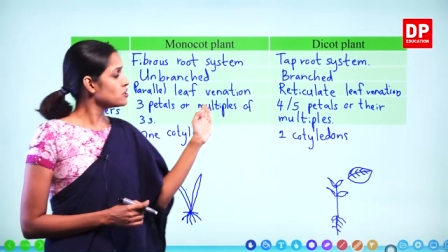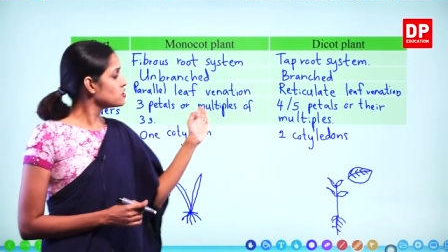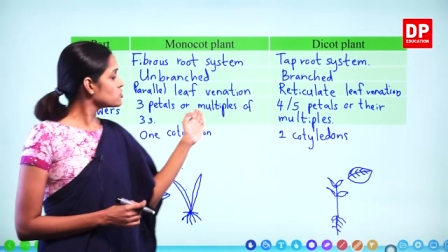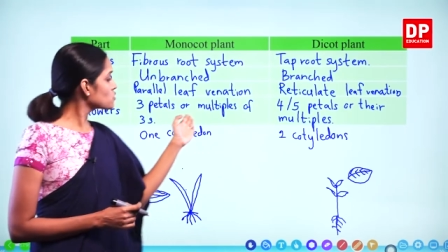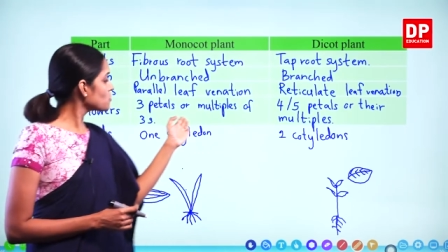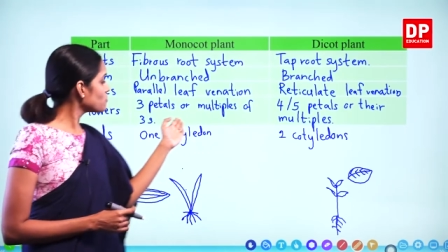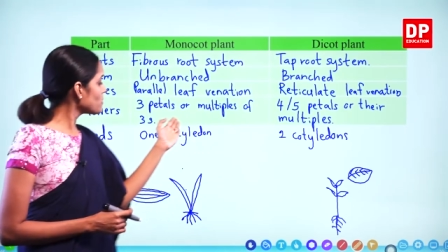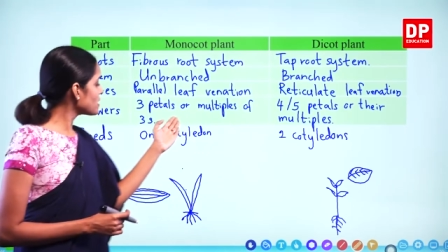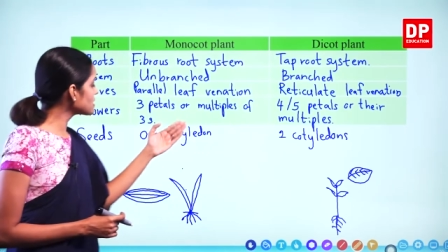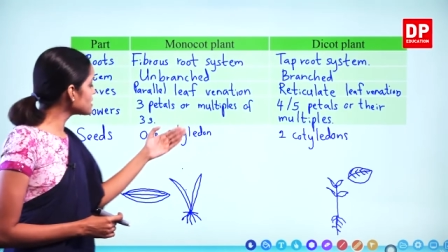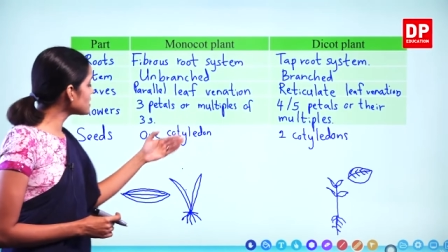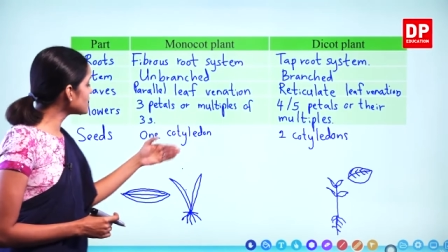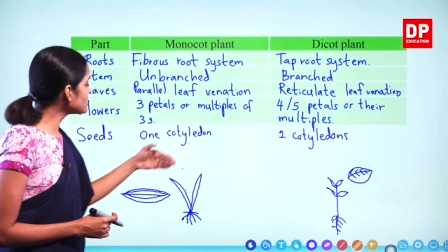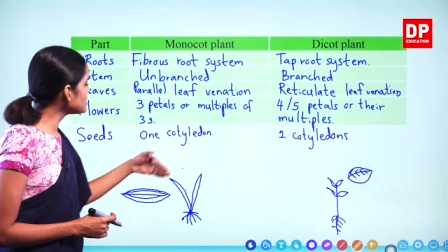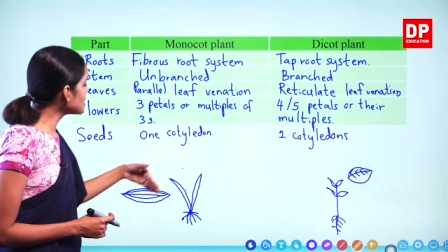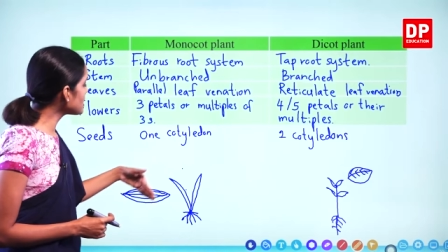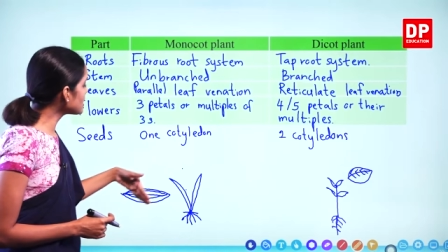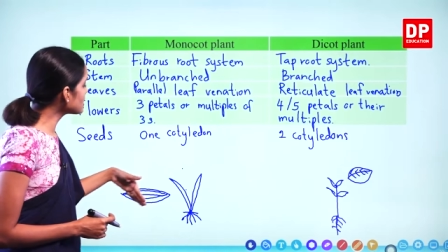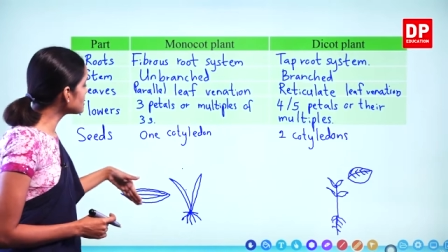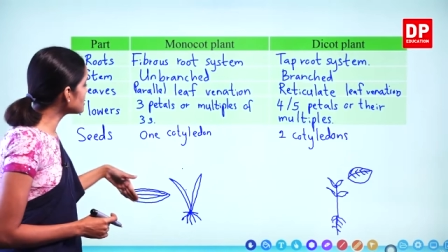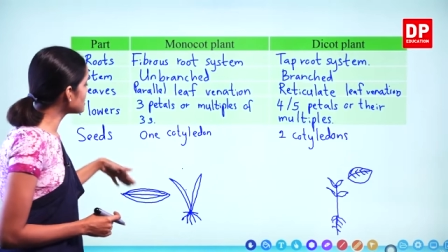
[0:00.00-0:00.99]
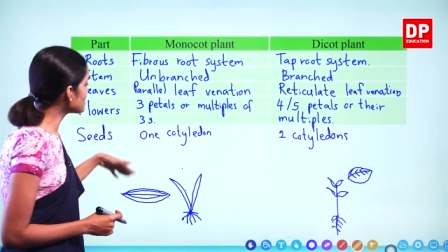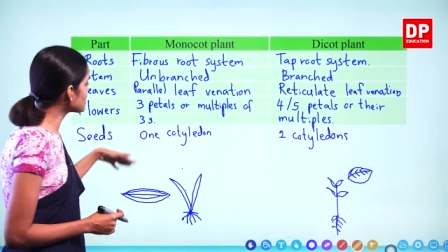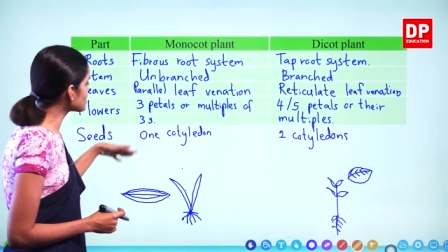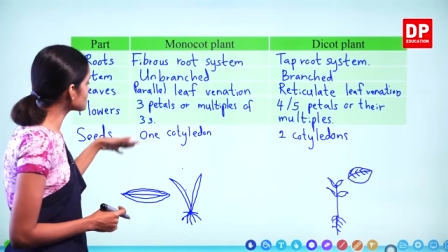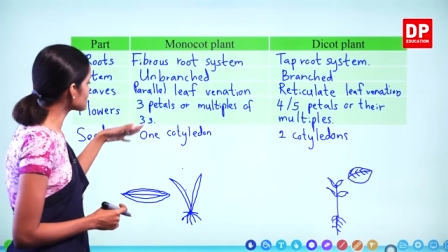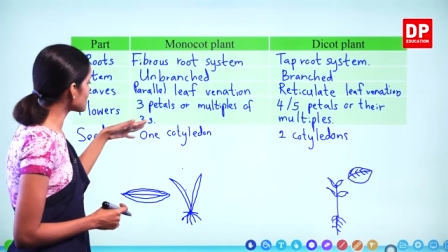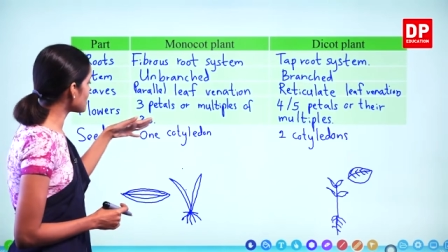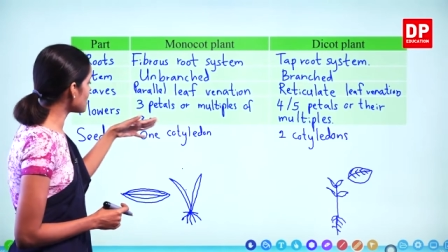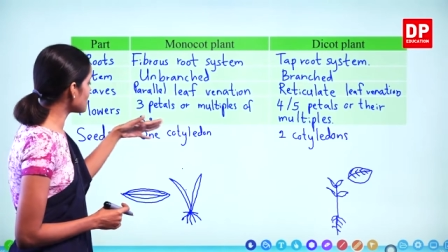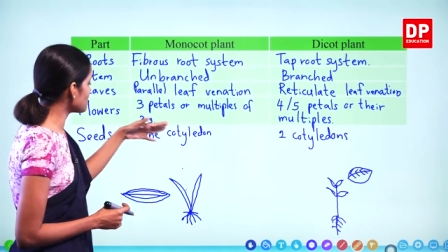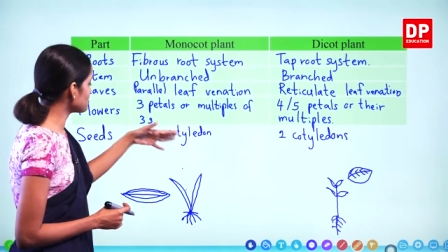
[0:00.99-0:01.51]
So what are the other
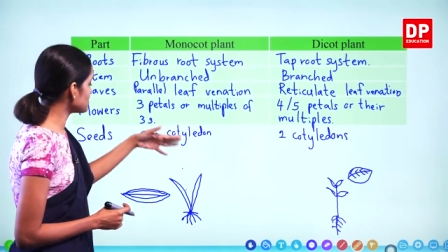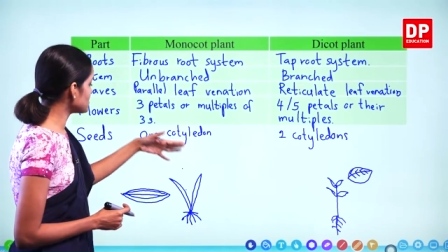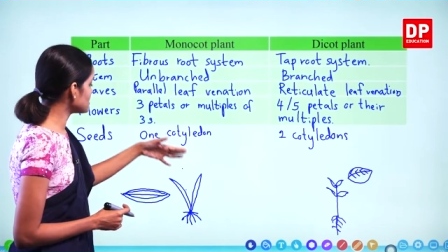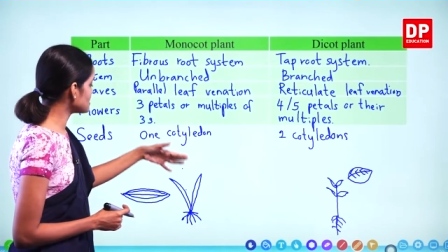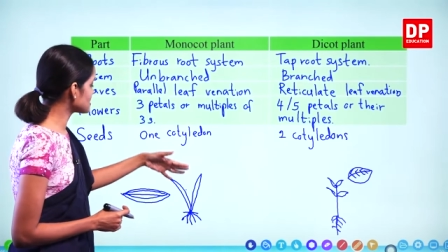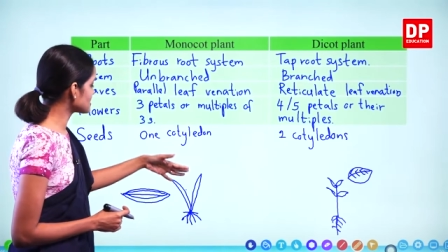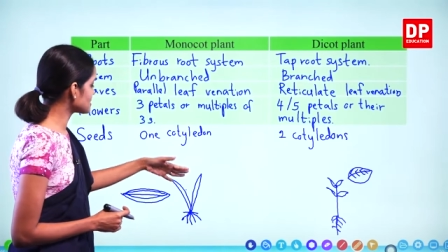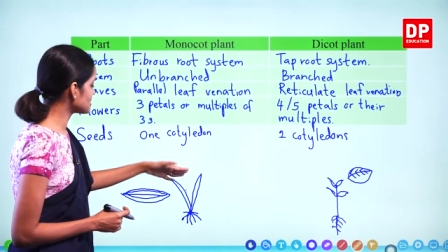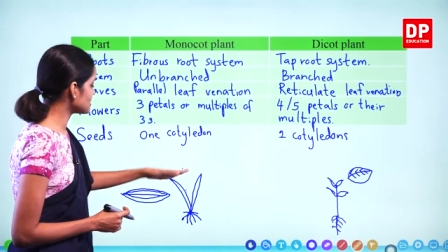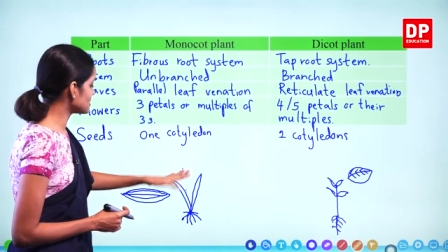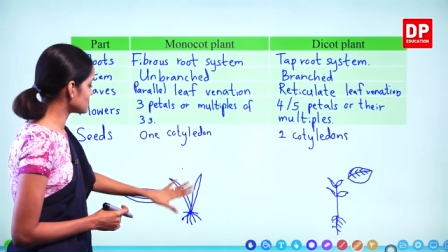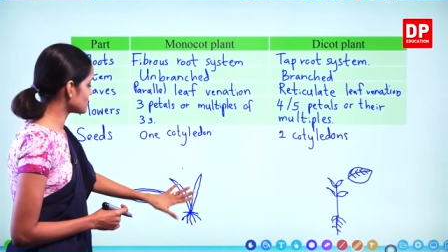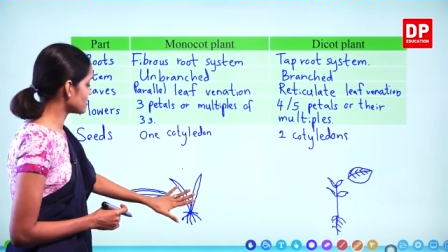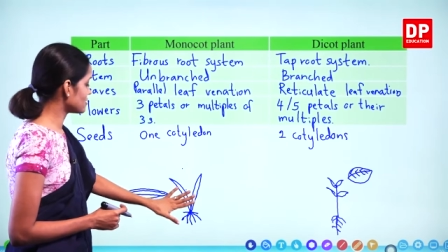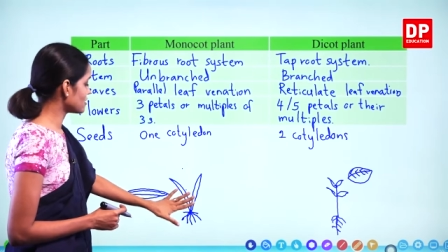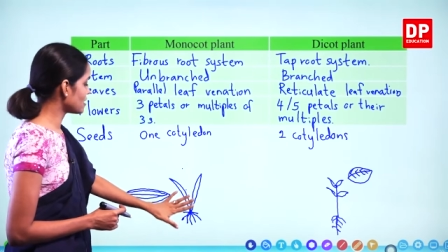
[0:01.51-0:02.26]
examples, children?